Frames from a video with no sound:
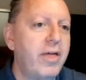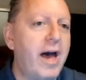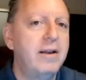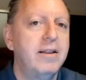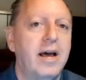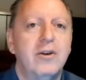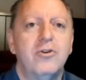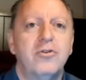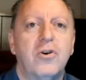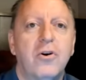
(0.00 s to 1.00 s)
that that
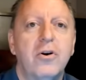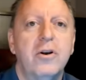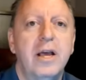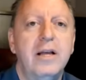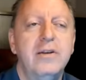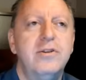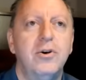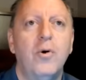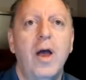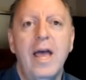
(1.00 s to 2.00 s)
turned
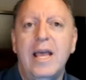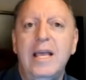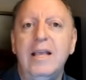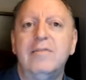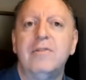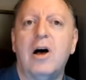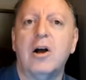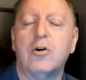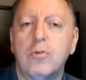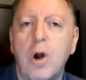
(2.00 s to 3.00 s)
into he's
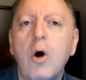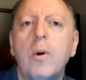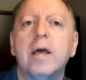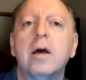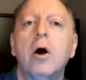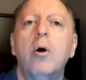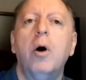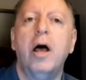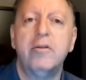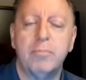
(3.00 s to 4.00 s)
not growing
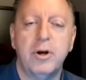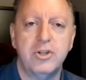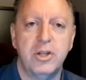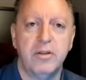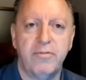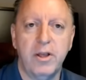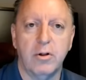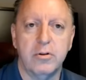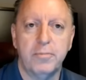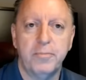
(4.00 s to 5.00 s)
as much in the field.